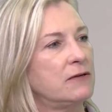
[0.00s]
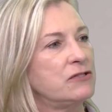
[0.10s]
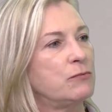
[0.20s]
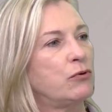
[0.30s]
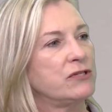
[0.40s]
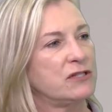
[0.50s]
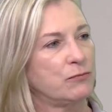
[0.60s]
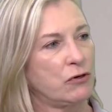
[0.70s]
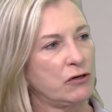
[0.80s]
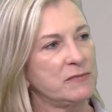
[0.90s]
supports the
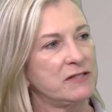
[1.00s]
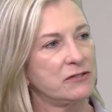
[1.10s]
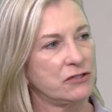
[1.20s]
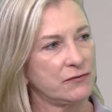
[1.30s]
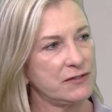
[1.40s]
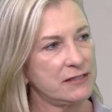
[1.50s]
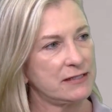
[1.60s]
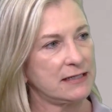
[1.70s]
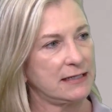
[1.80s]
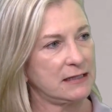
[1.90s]
programs and
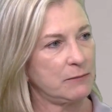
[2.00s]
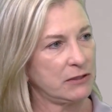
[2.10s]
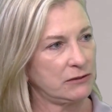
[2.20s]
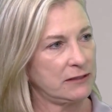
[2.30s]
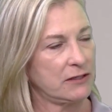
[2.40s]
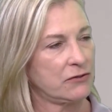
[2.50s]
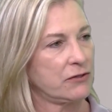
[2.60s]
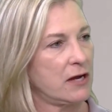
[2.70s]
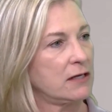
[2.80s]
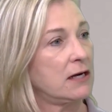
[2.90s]
services in the building that are
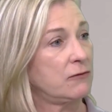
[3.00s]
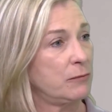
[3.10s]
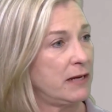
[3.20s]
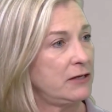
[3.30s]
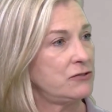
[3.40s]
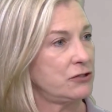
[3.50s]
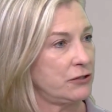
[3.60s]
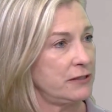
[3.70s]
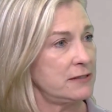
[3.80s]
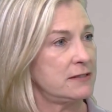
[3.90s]
not covered by
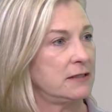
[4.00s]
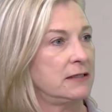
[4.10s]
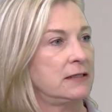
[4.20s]
insurance,